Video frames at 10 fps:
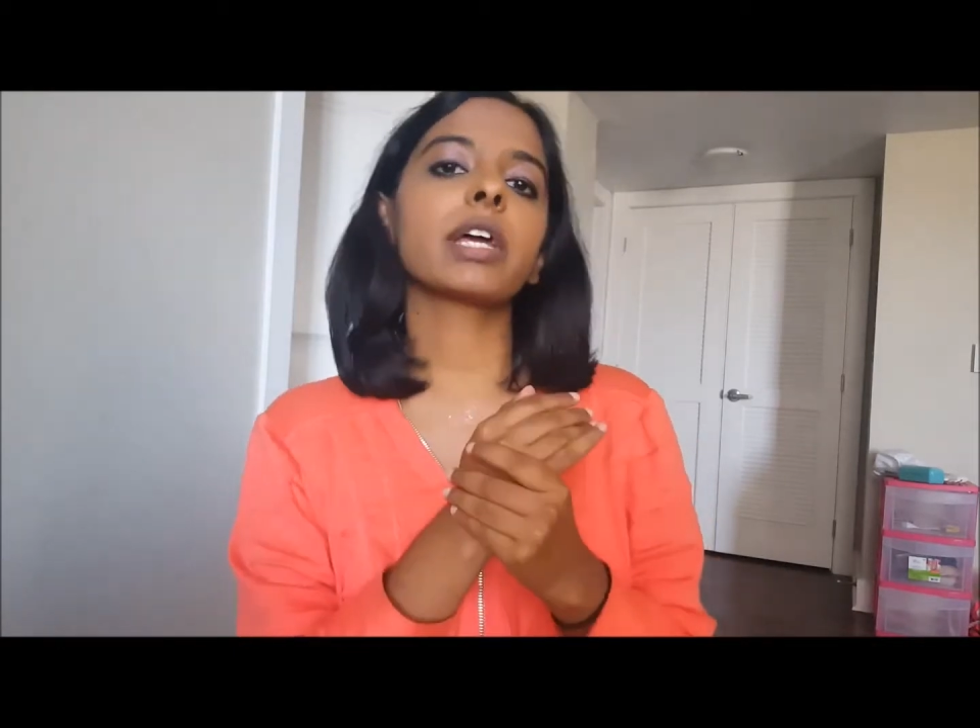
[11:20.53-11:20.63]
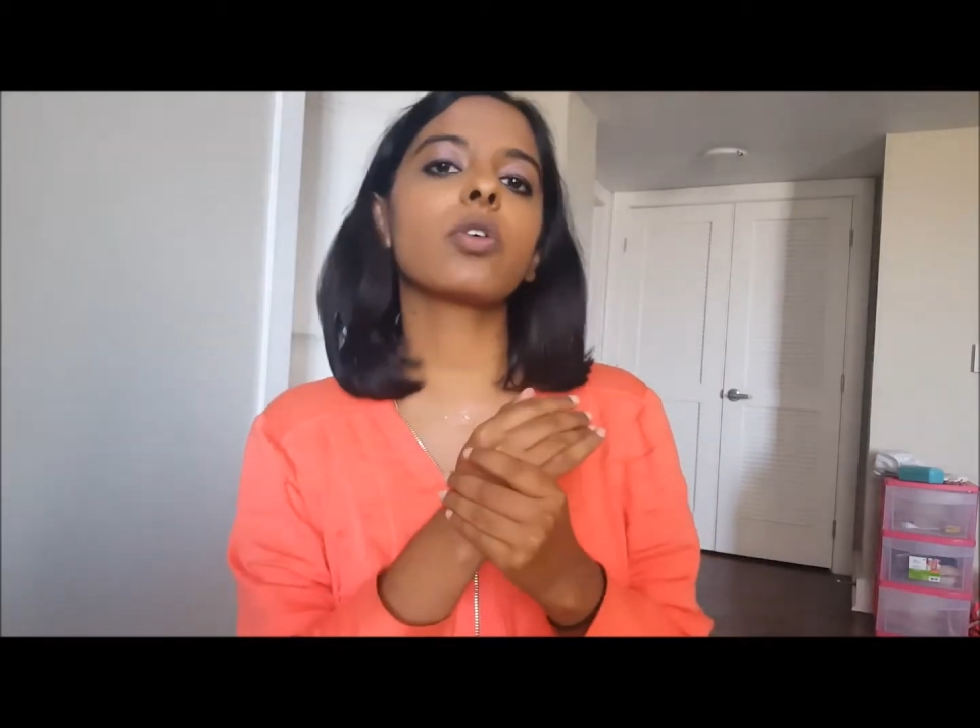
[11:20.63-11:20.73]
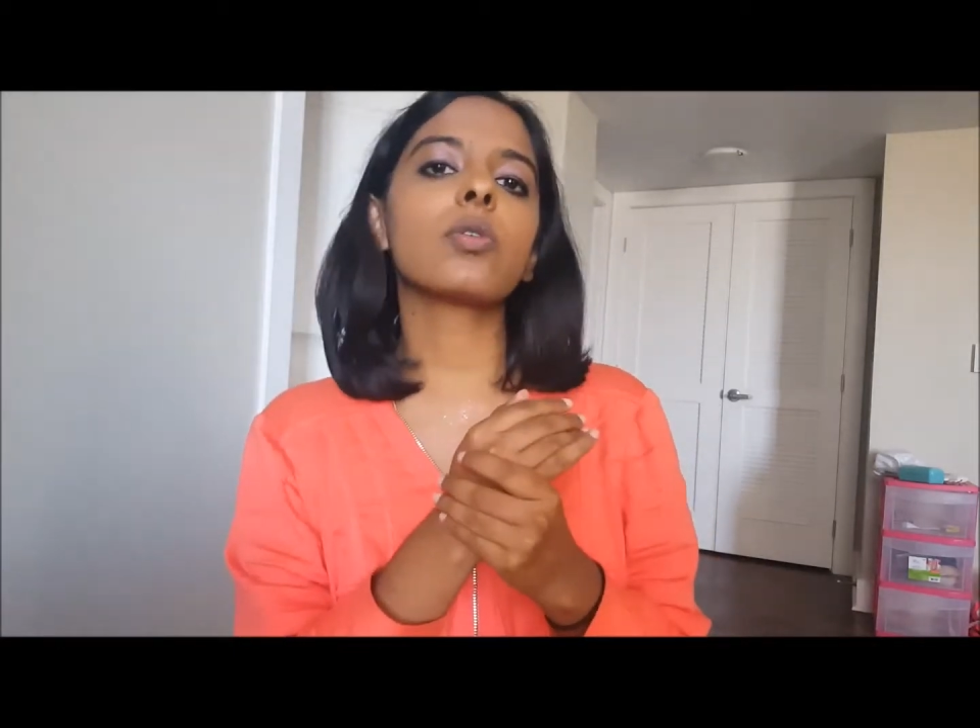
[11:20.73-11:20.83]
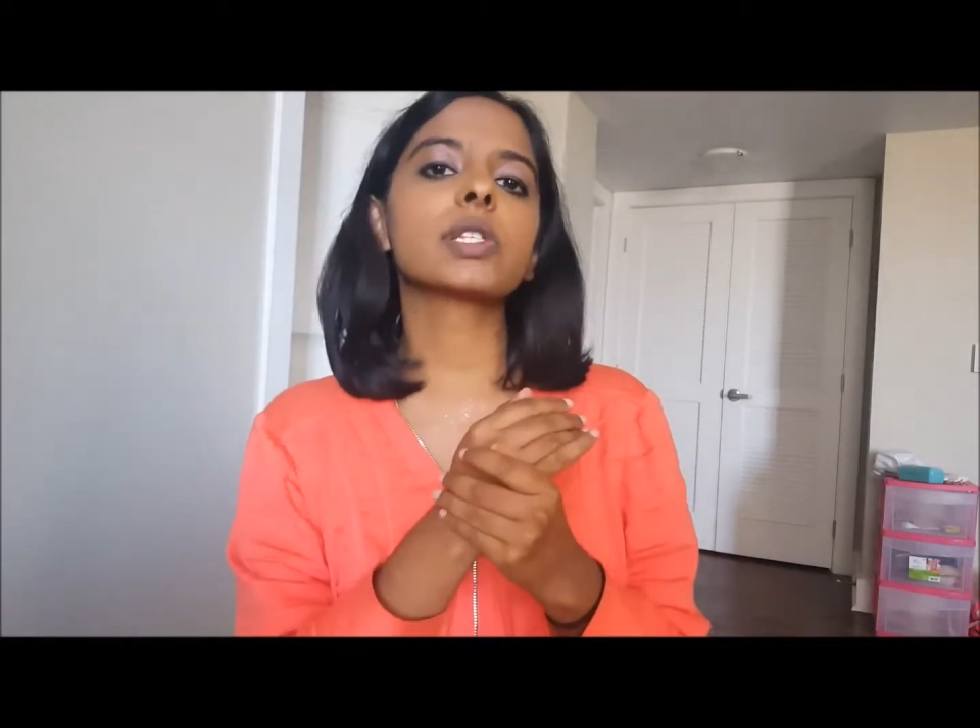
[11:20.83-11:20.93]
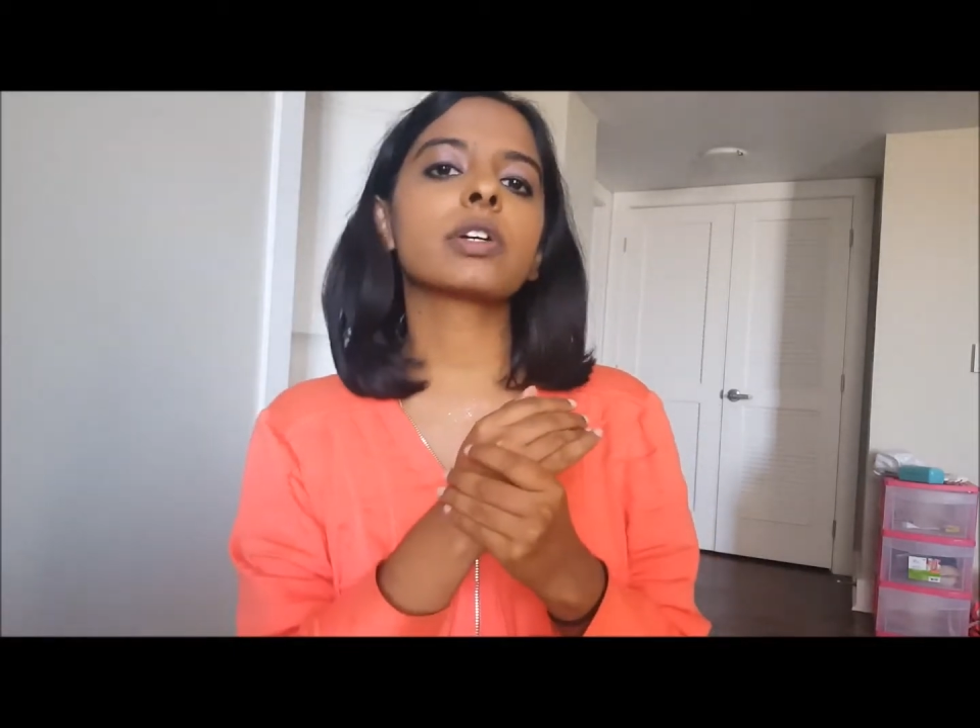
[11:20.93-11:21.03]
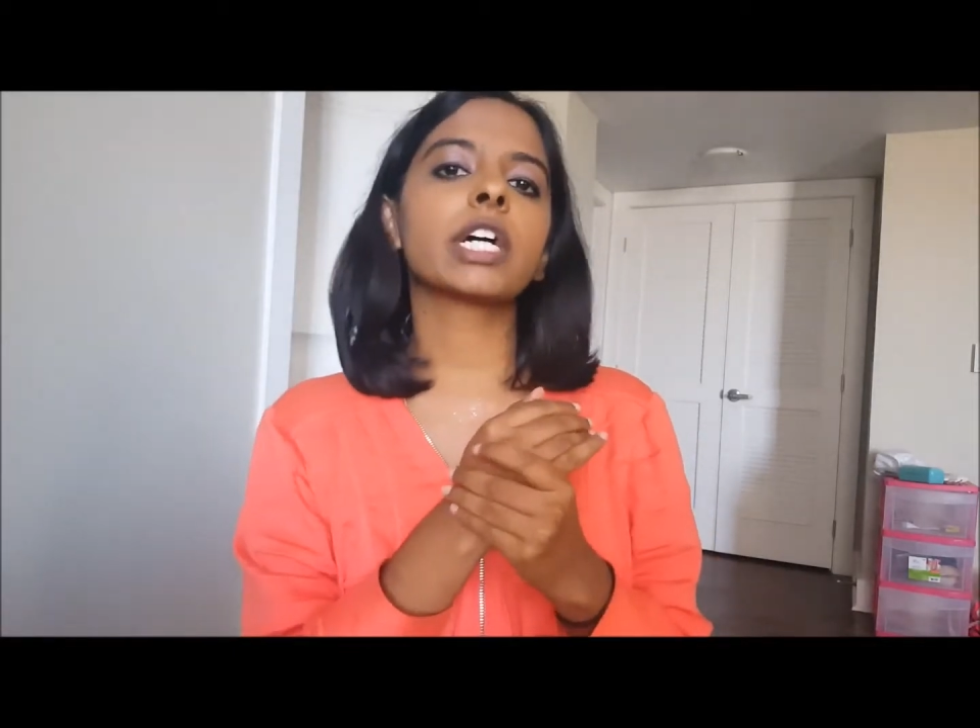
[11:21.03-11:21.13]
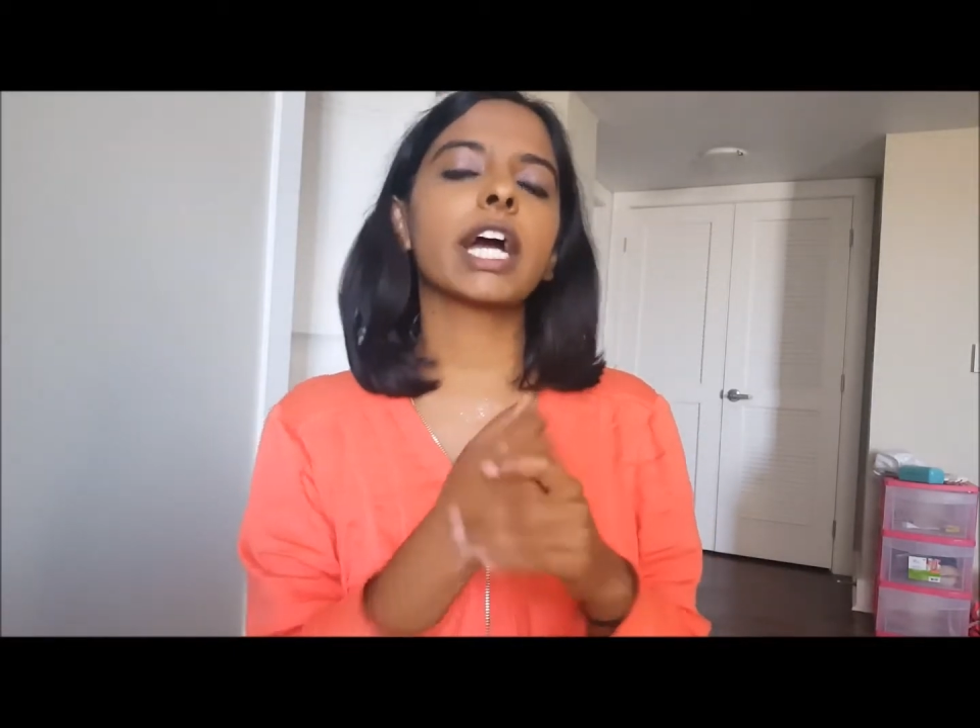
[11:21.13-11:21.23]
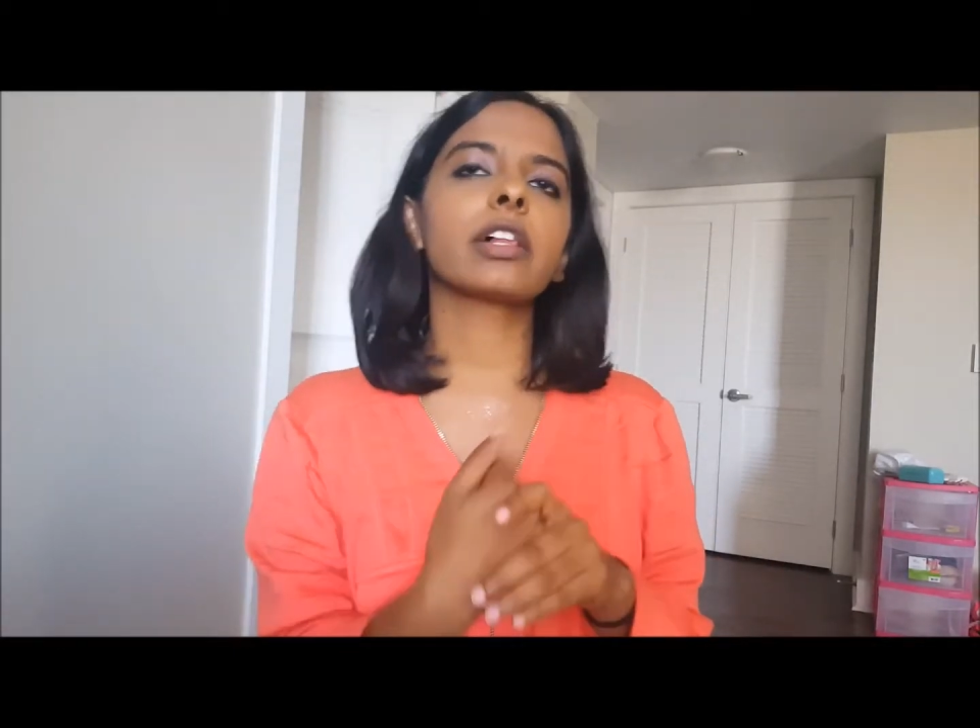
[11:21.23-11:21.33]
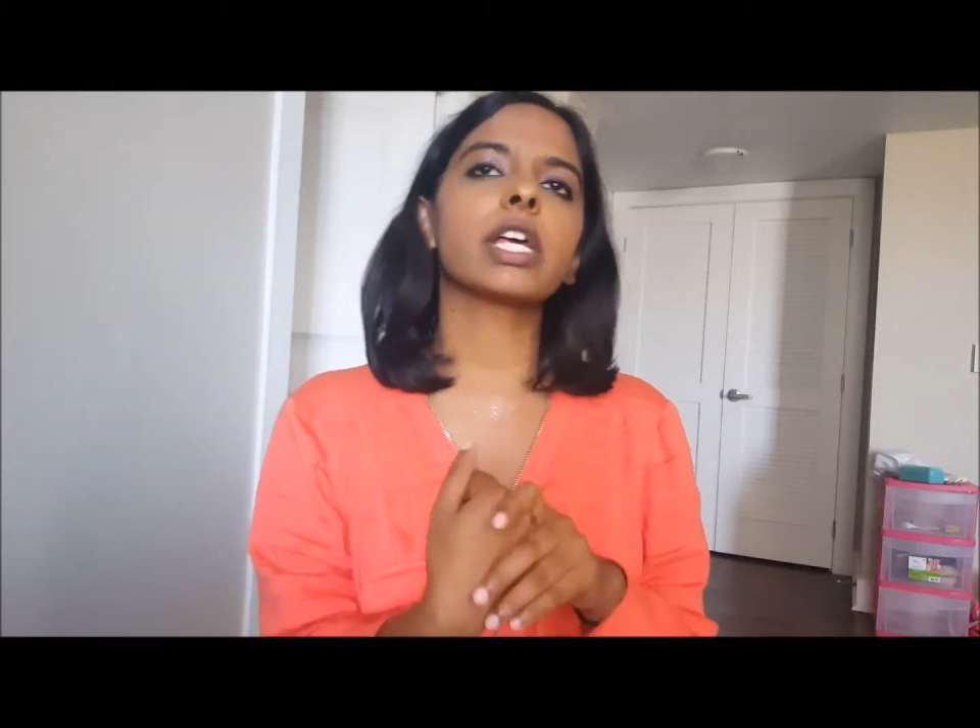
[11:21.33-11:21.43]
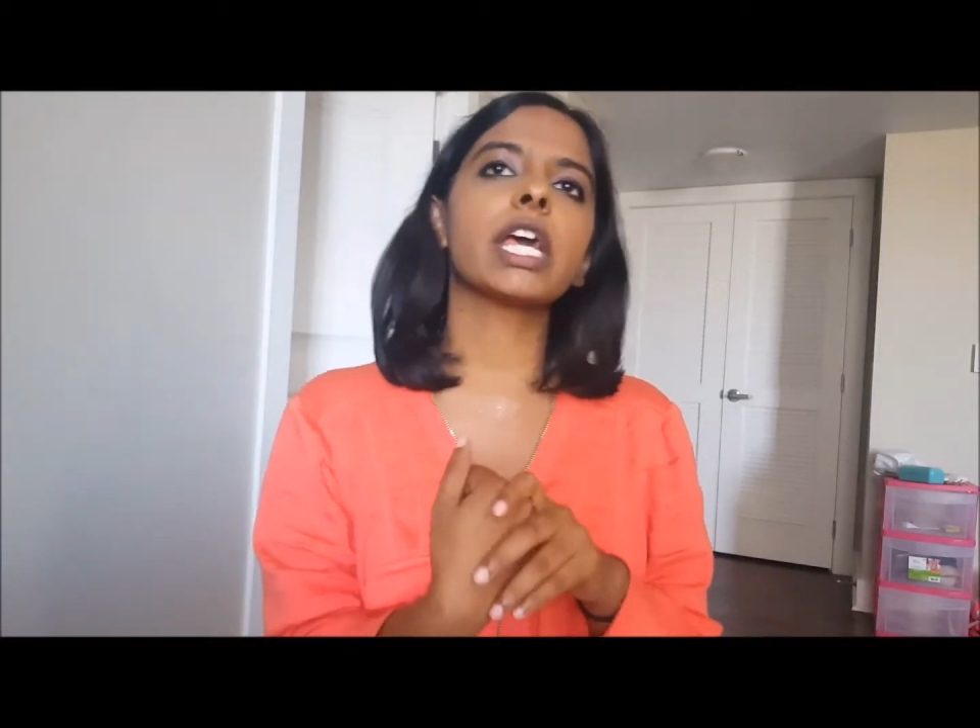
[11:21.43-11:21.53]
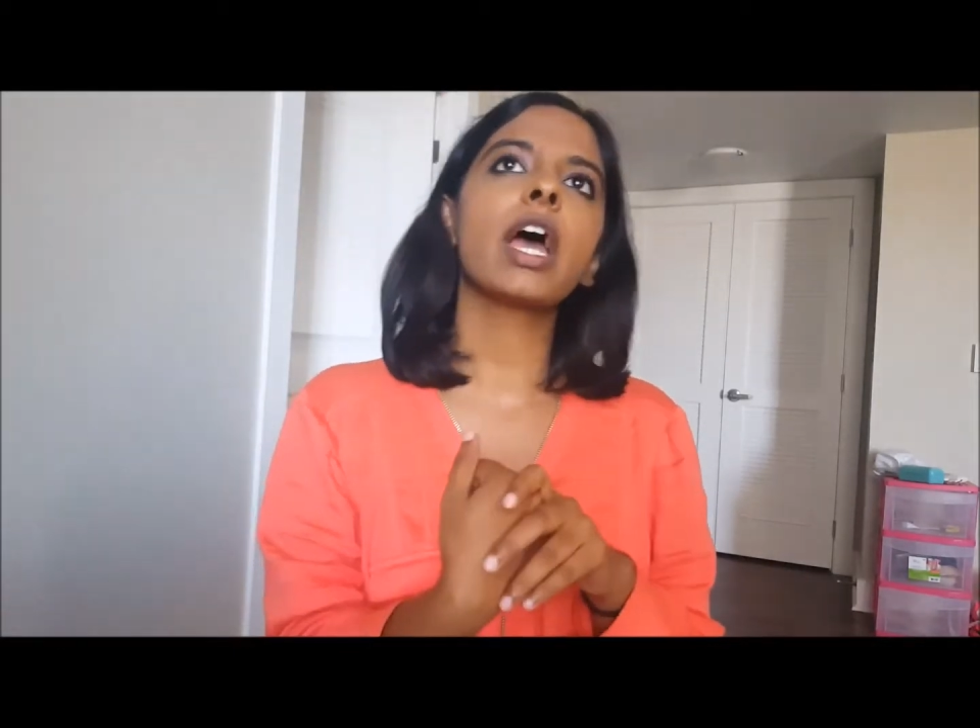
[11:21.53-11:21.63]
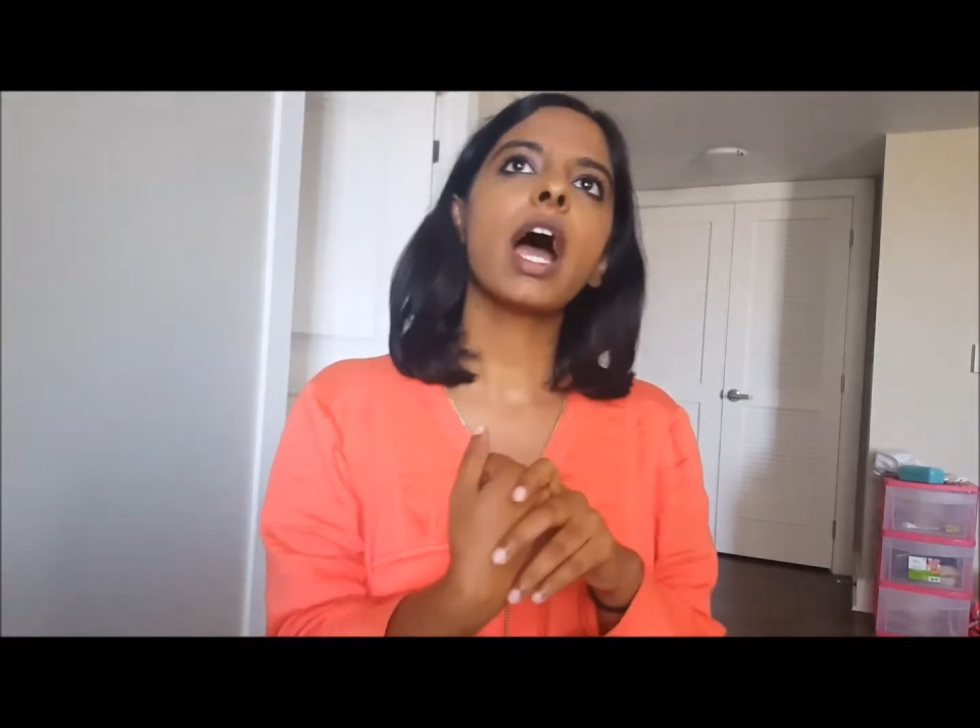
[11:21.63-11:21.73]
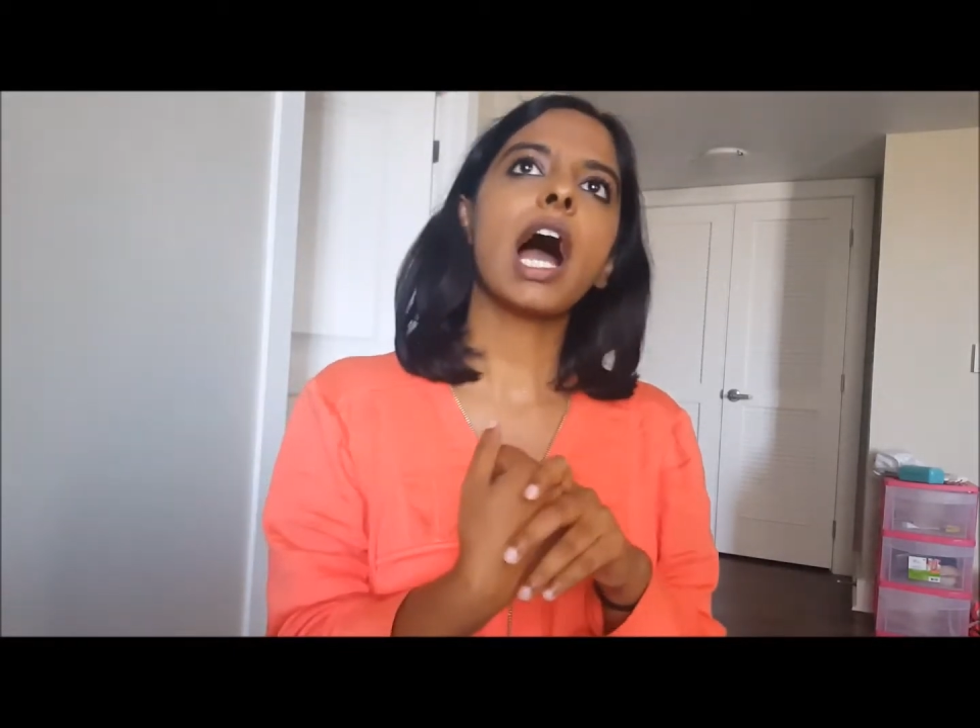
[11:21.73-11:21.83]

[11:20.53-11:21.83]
goals correctly?